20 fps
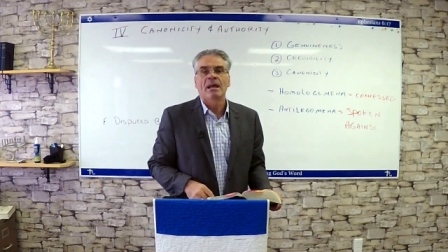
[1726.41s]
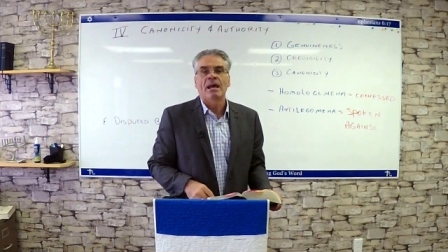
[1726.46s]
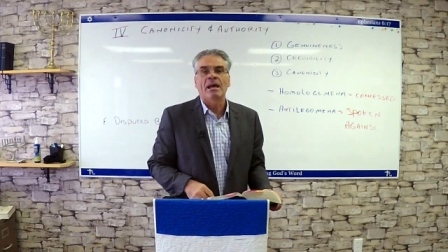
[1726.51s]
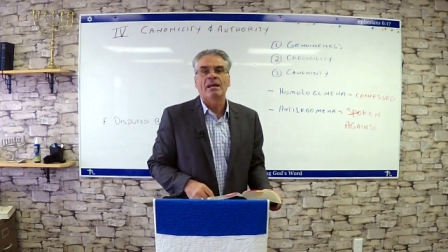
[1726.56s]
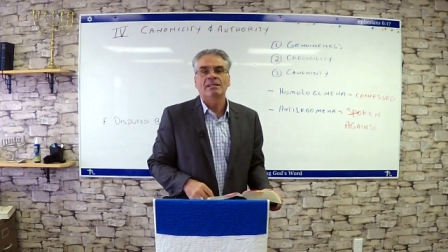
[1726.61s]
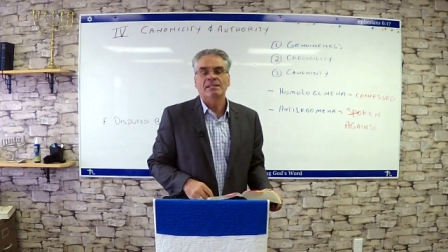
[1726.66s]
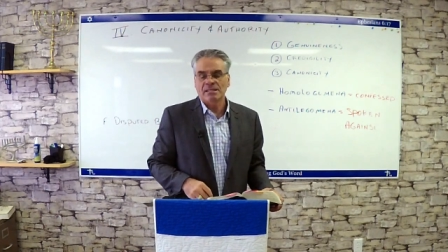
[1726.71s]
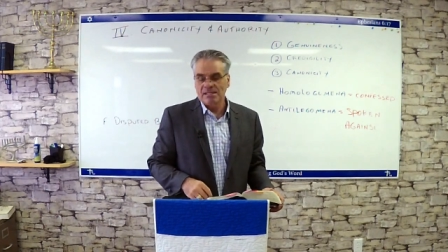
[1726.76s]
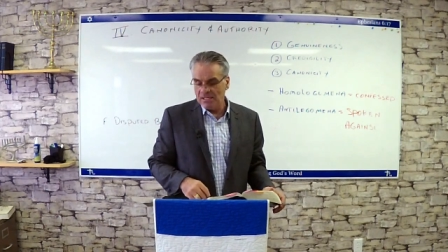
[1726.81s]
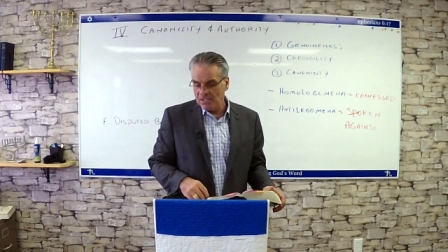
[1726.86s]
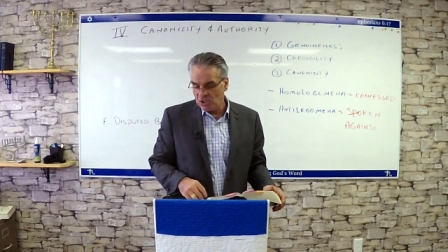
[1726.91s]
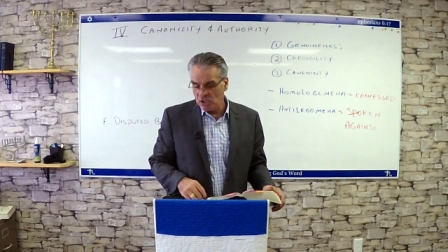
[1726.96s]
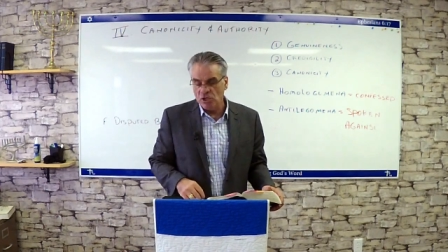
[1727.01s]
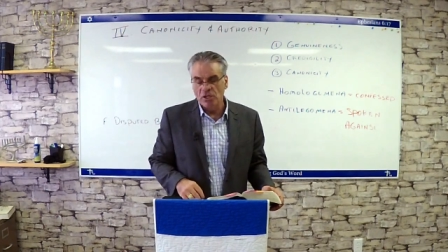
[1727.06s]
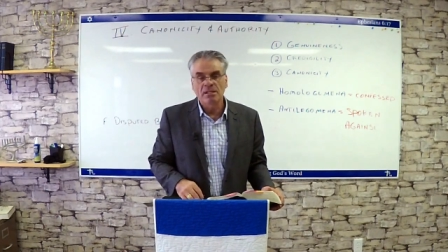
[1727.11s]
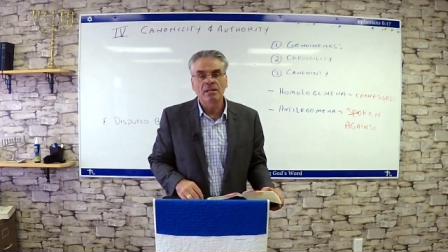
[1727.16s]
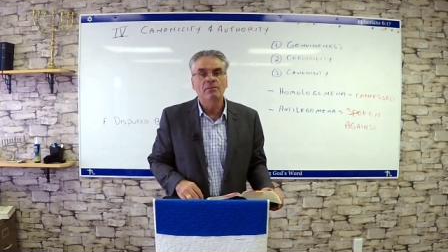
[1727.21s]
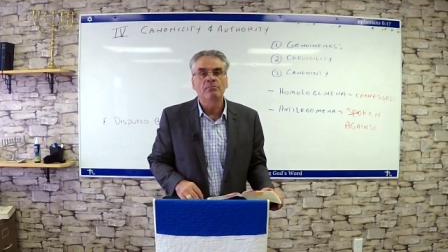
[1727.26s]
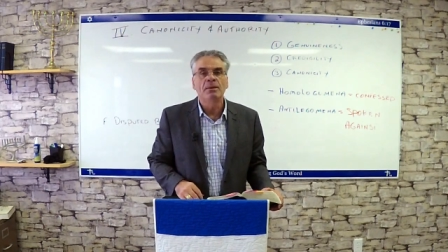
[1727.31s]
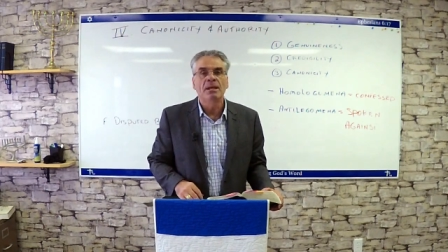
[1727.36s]
as
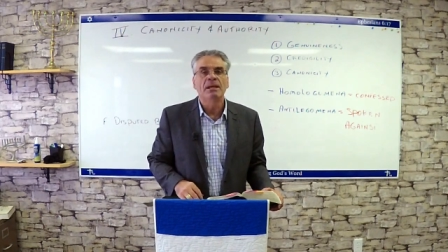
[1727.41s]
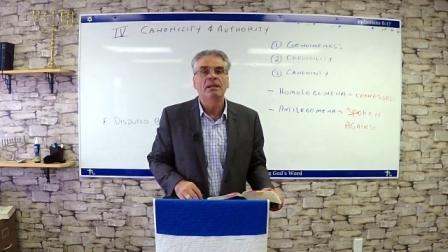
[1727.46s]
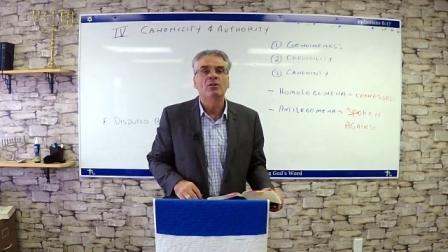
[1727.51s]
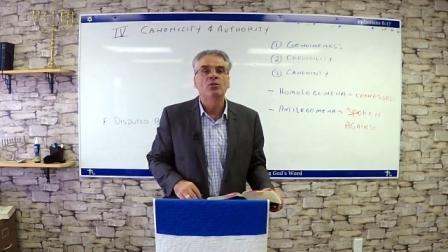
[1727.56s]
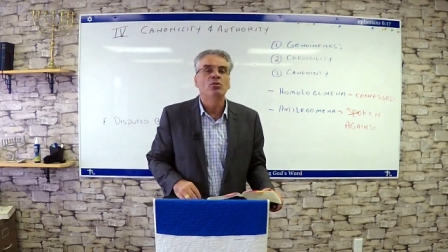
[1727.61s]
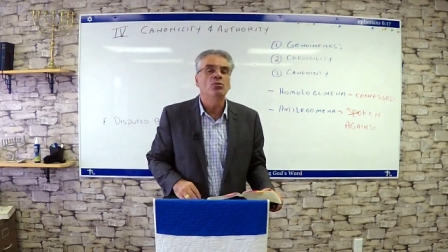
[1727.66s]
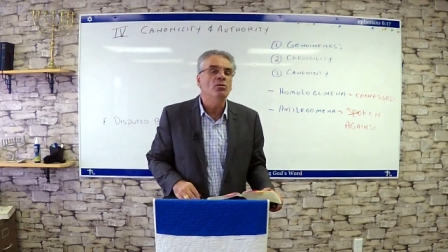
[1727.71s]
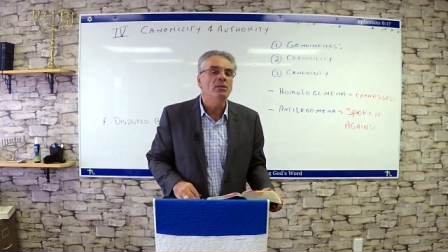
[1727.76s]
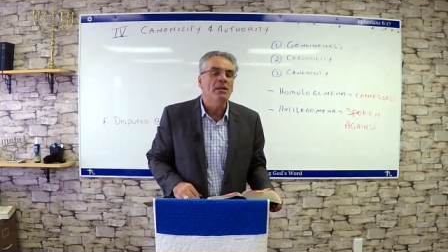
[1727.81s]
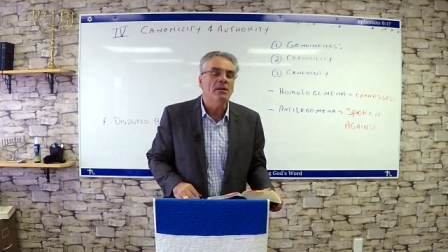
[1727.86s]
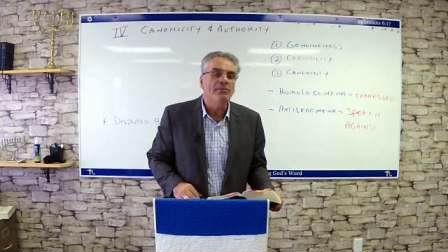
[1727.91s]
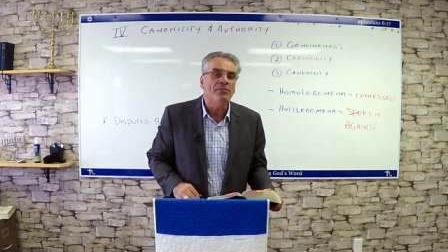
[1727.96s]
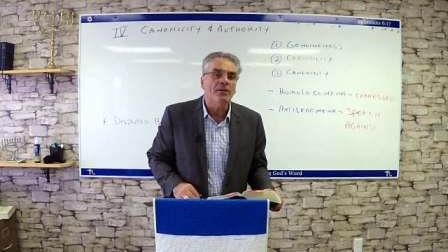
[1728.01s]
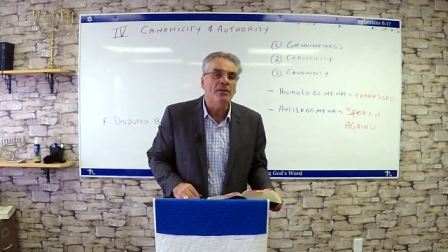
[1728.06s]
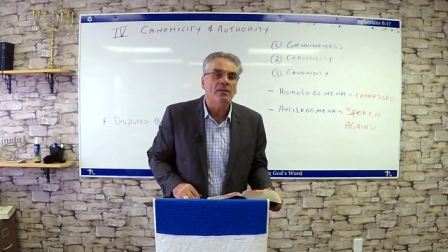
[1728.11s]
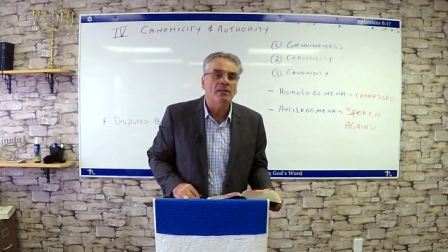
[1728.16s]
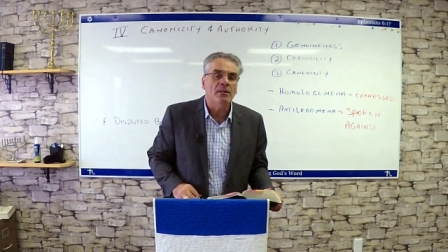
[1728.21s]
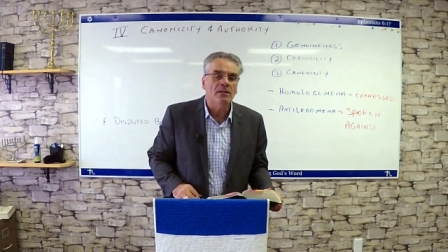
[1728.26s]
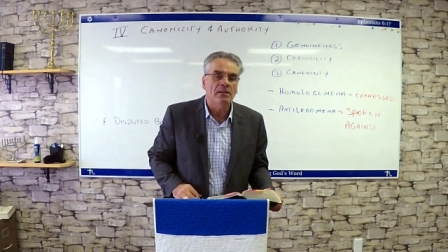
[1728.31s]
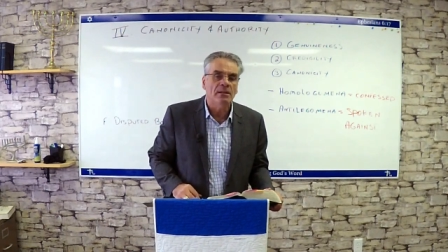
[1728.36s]
teaching it being too
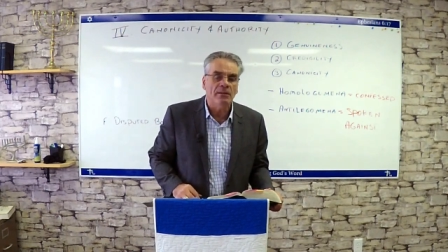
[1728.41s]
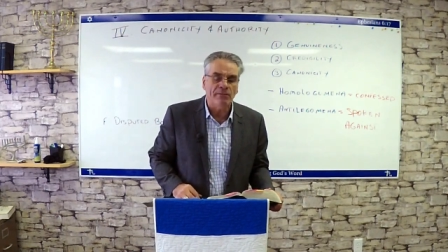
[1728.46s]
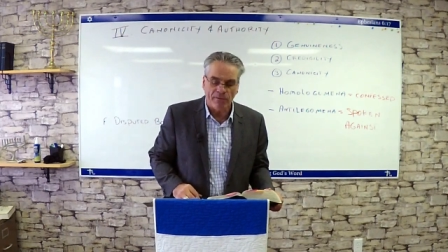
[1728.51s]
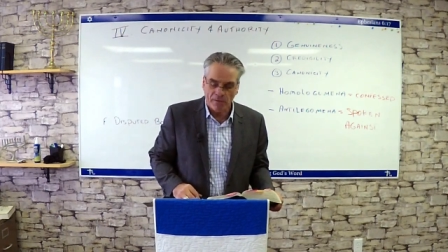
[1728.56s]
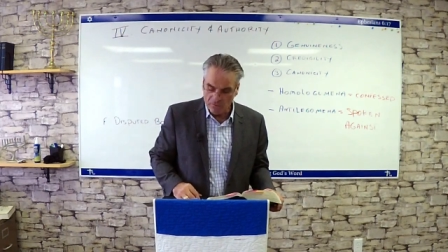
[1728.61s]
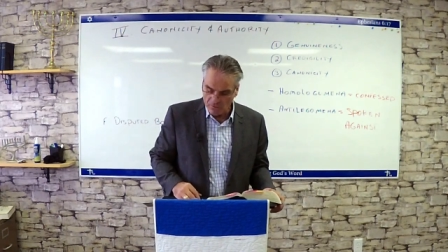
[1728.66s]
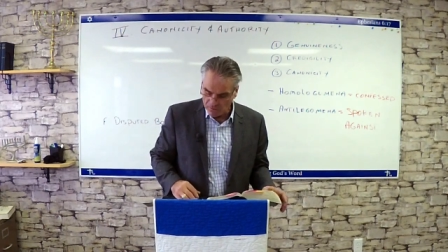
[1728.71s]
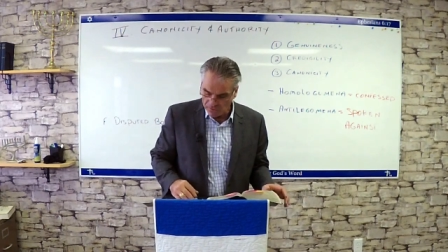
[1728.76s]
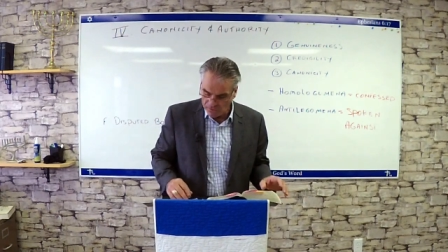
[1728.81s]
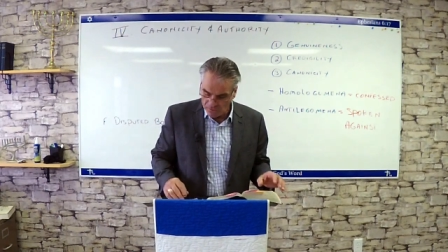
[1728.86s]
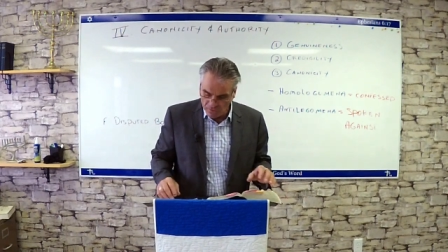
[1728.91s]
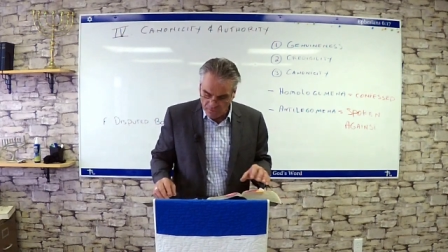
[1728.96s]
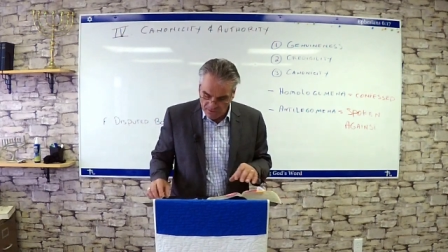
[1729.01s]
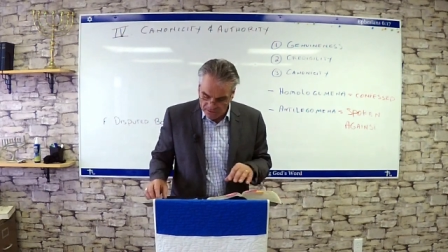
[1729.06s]
difficult to